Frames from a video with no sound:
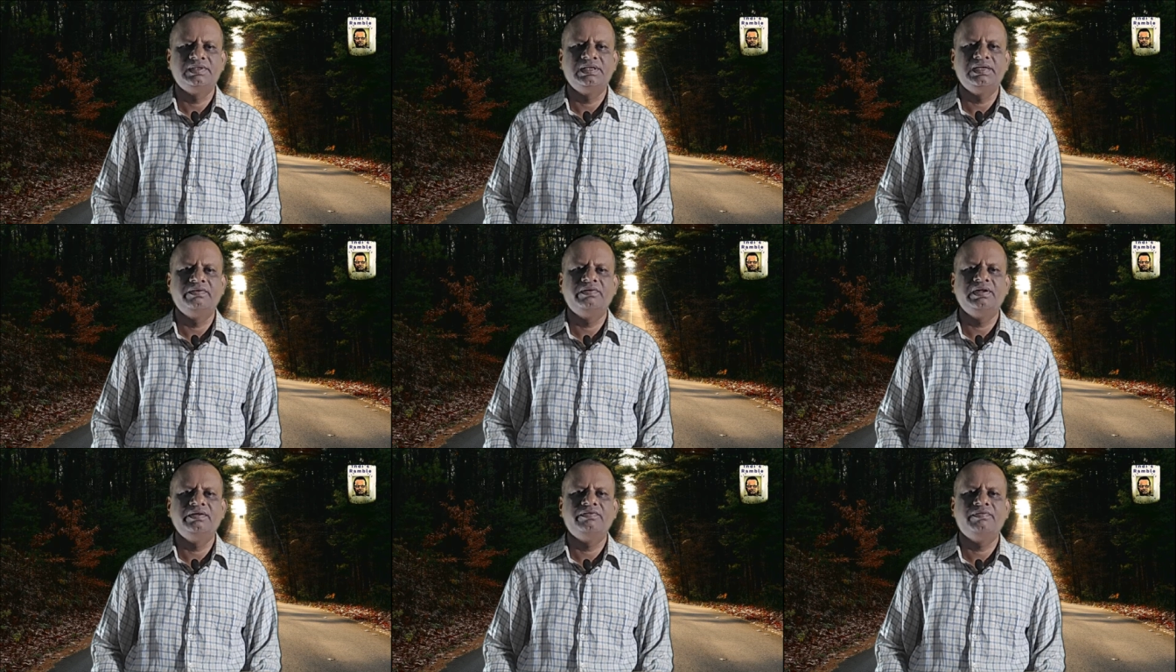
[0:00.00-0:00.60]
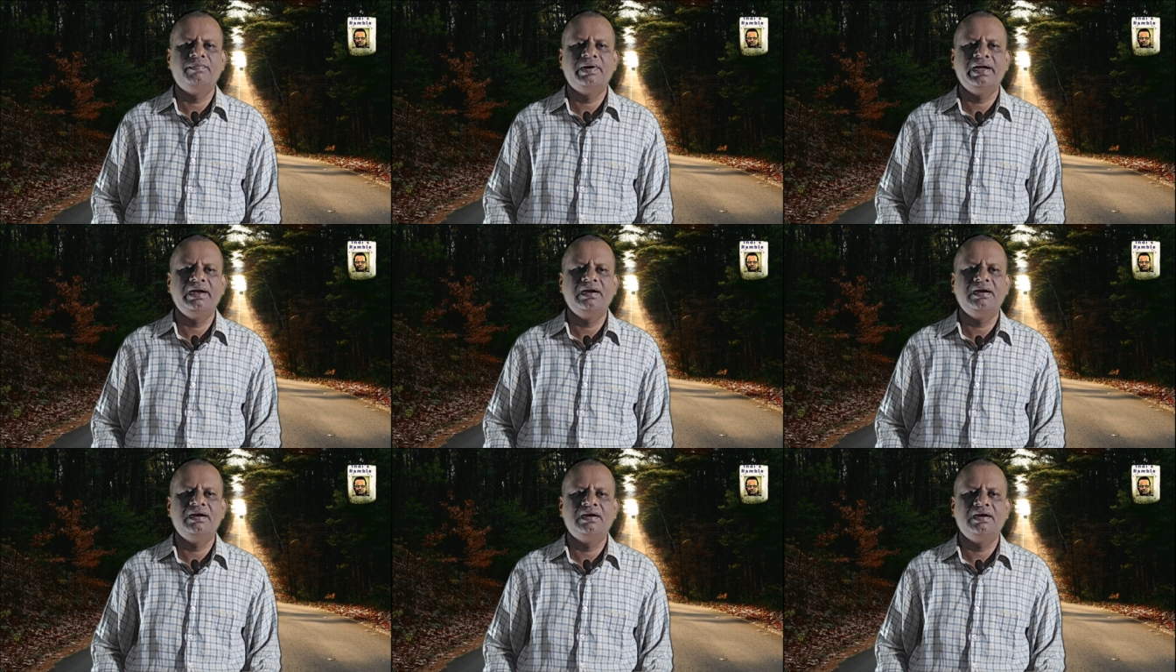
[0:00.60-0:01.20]
Even if
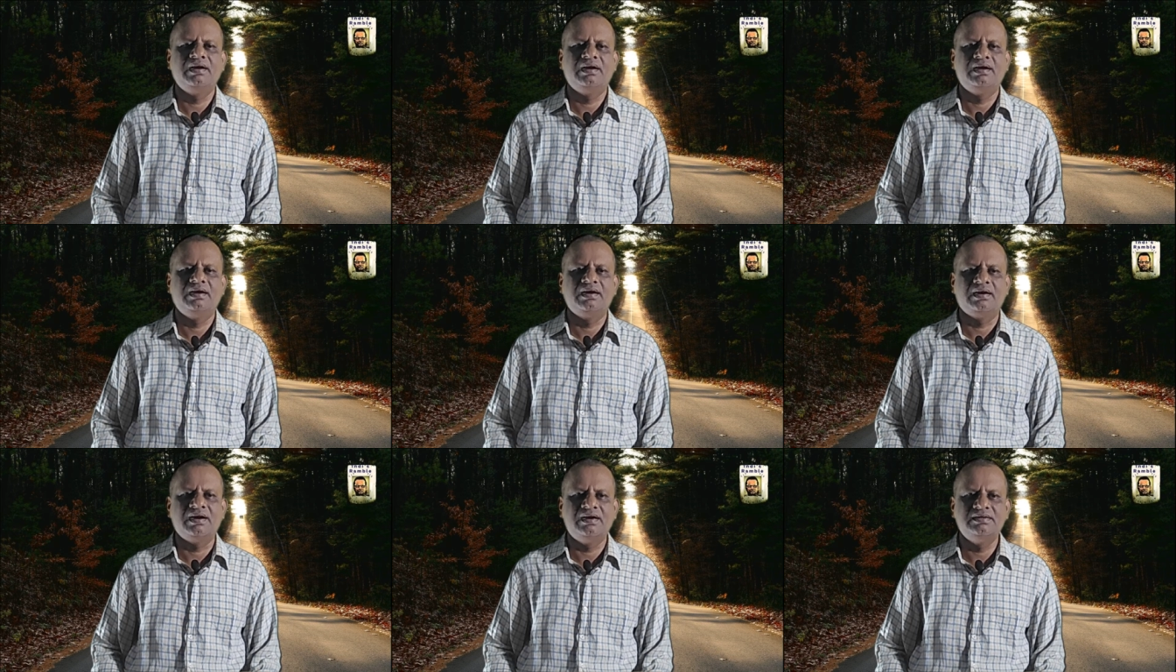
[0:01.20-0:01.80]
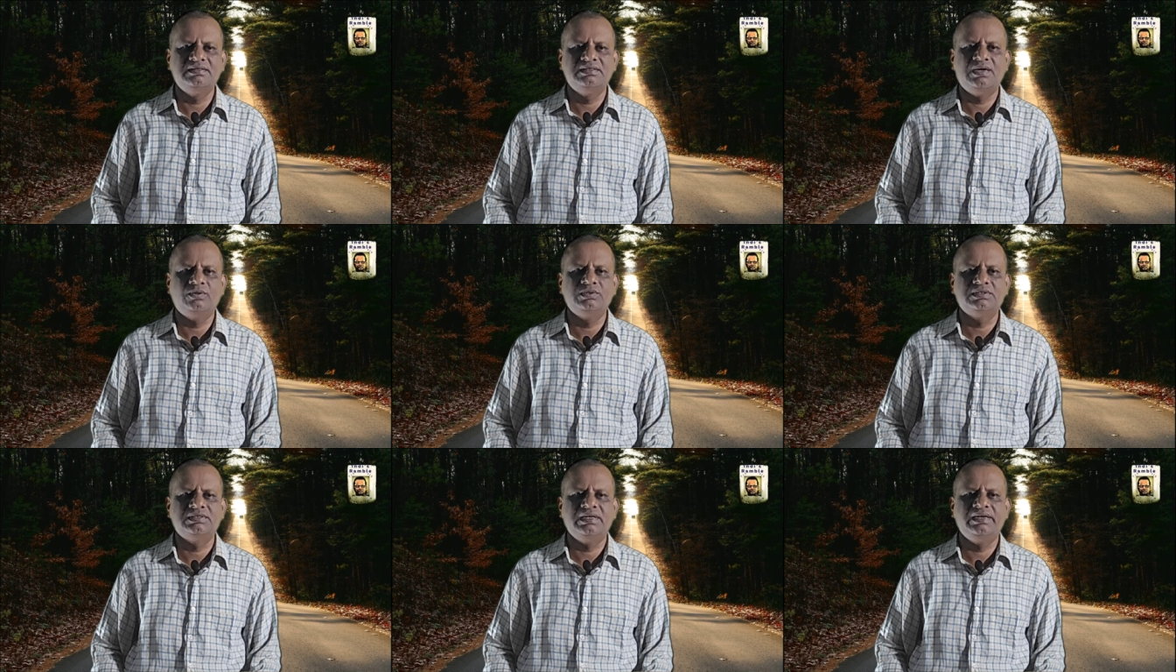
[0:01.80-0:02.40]
mind runs
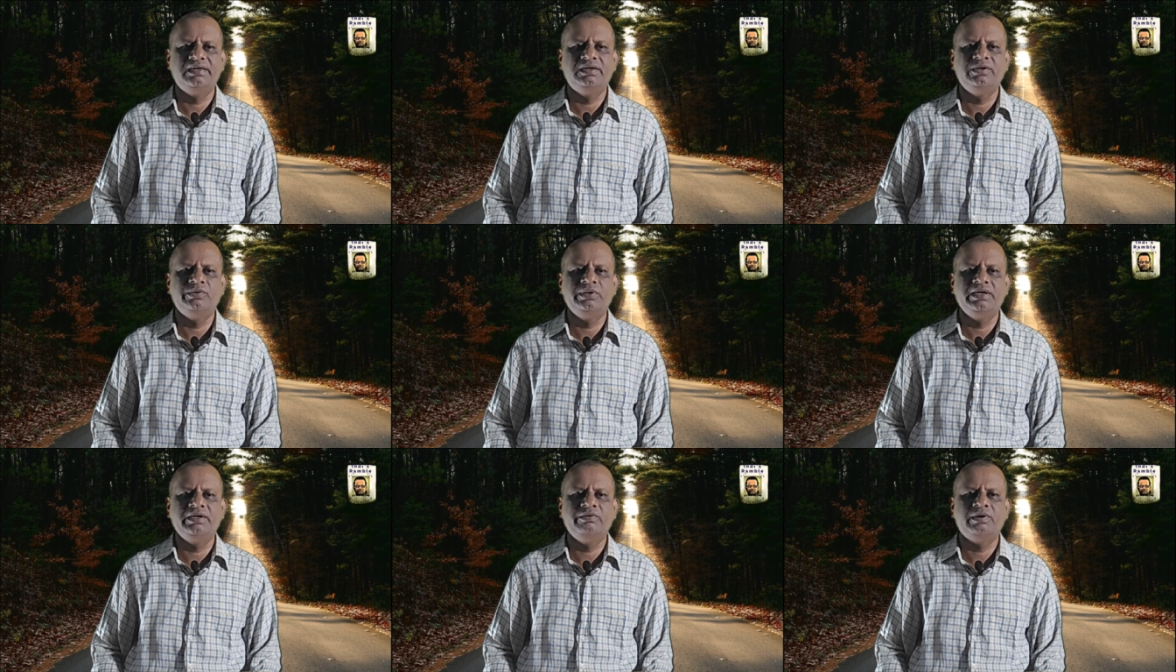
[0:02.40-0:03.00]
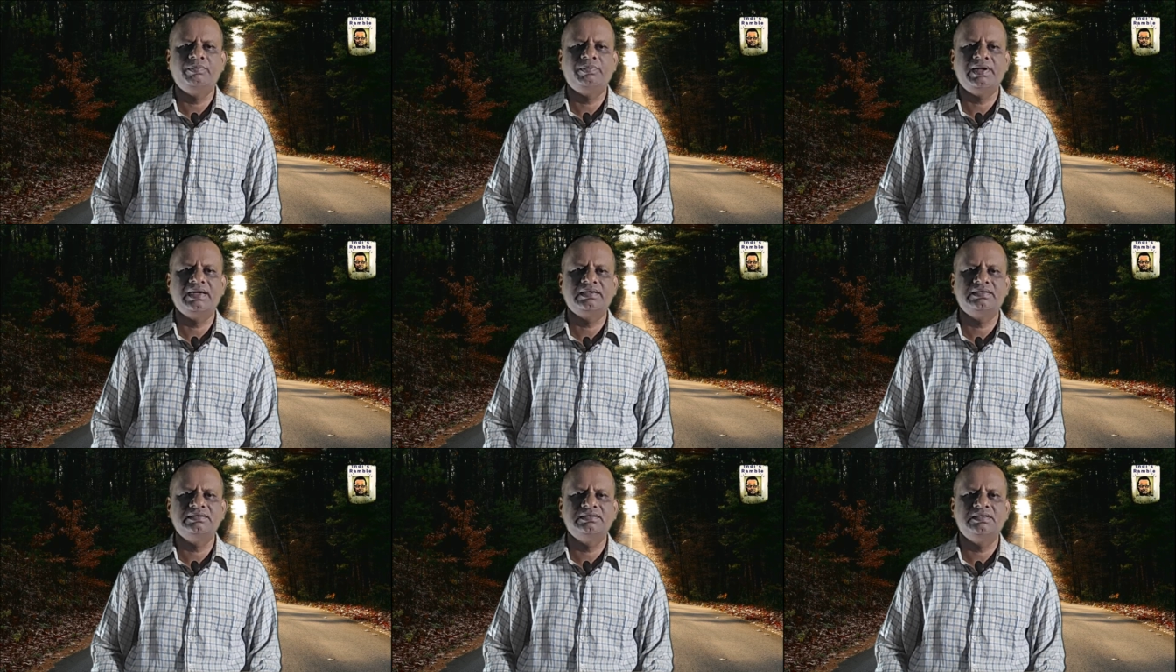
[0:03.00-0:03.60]
outside during your
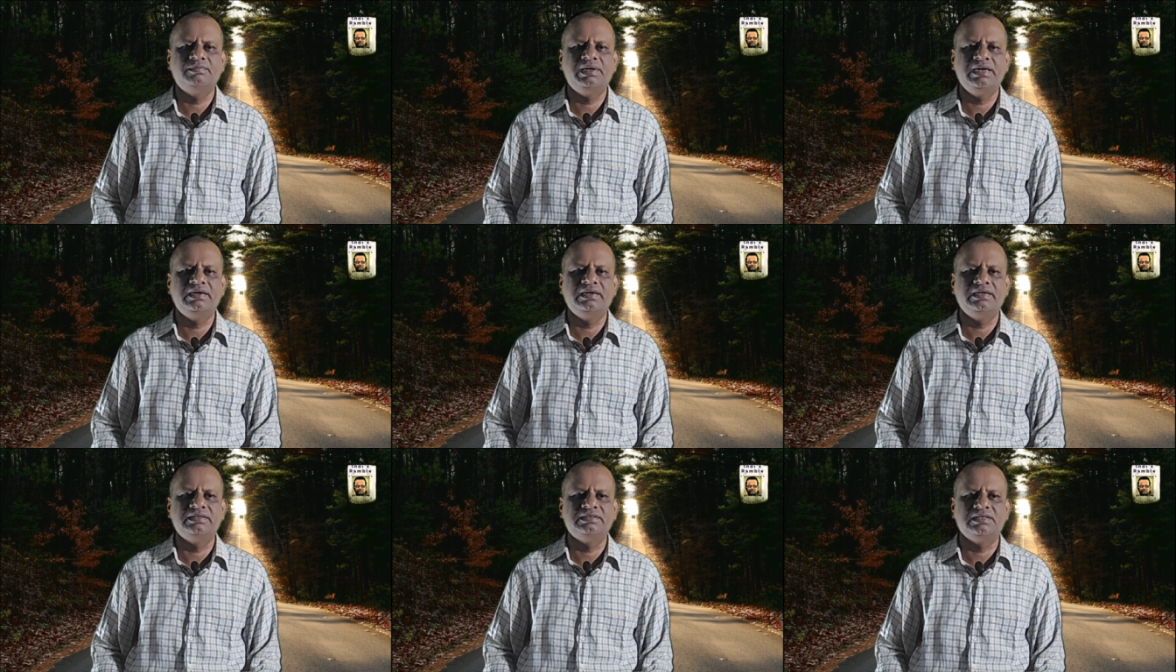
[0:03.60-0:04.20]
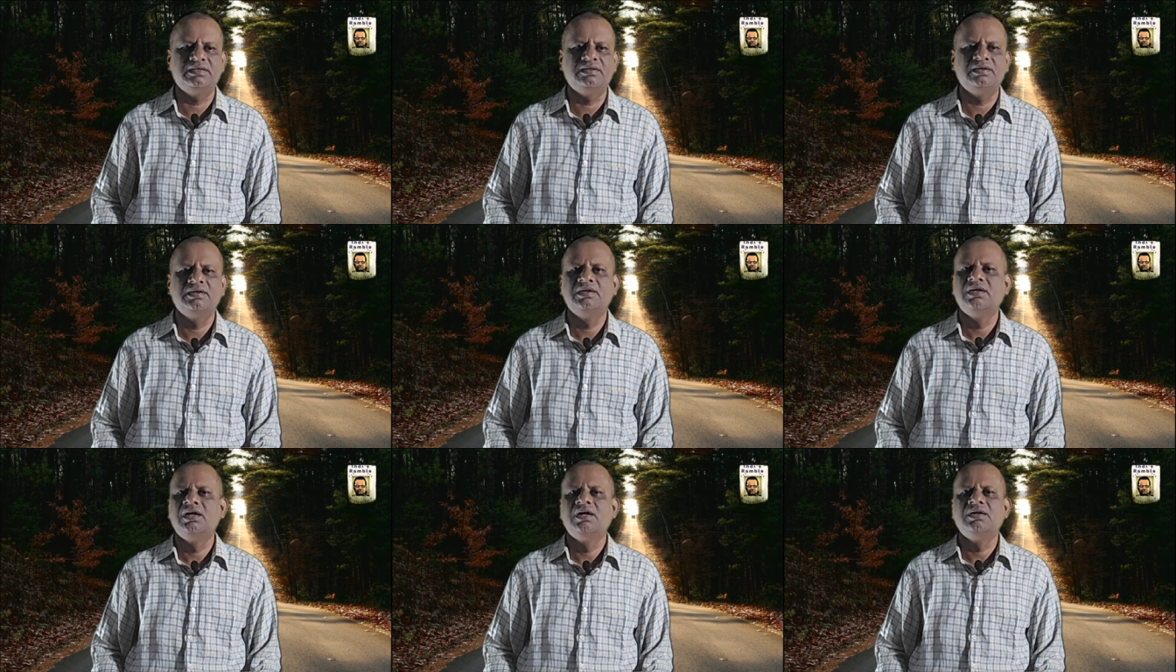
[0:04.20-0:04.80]
practice and meditation,
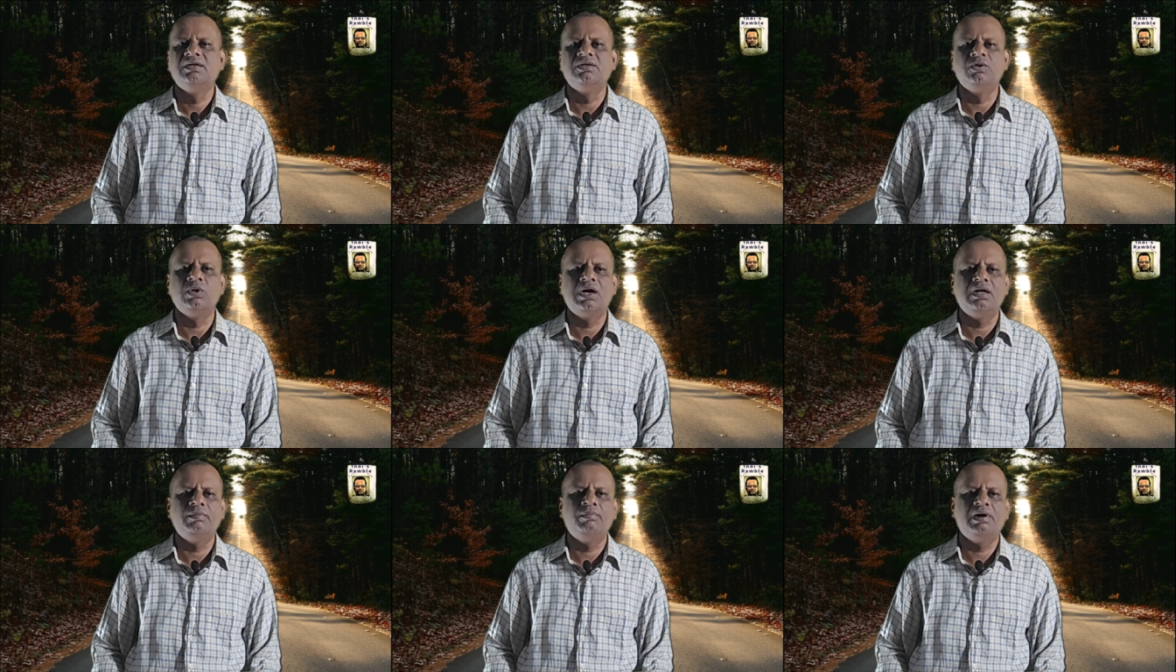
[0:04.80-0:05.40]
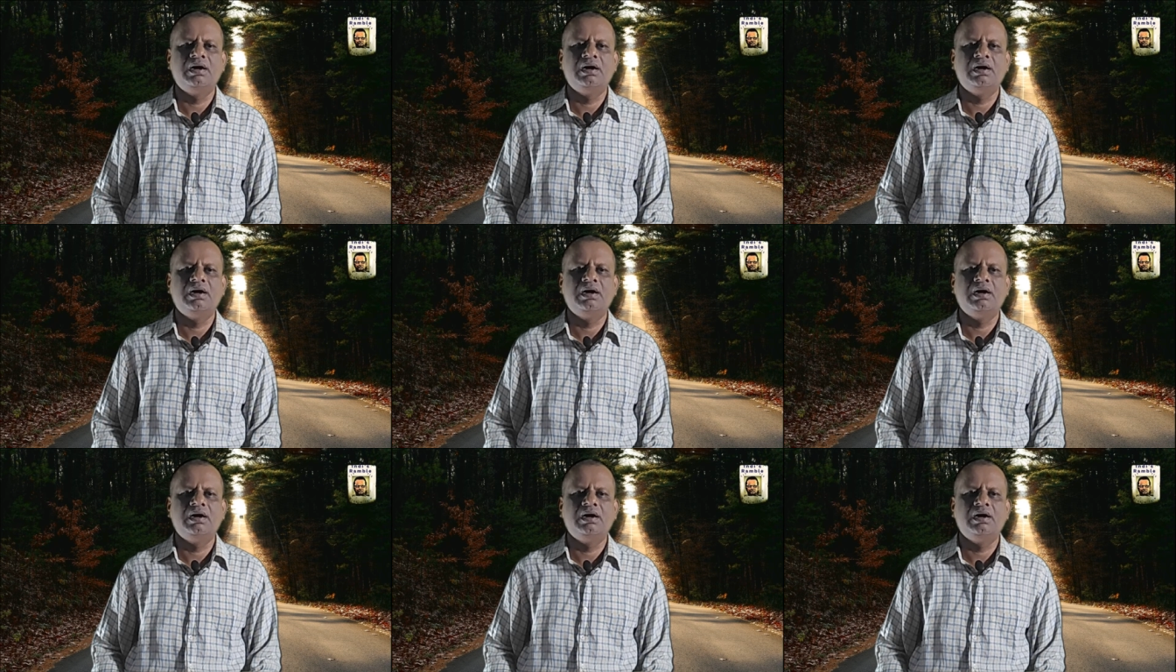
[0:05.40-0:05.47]
do not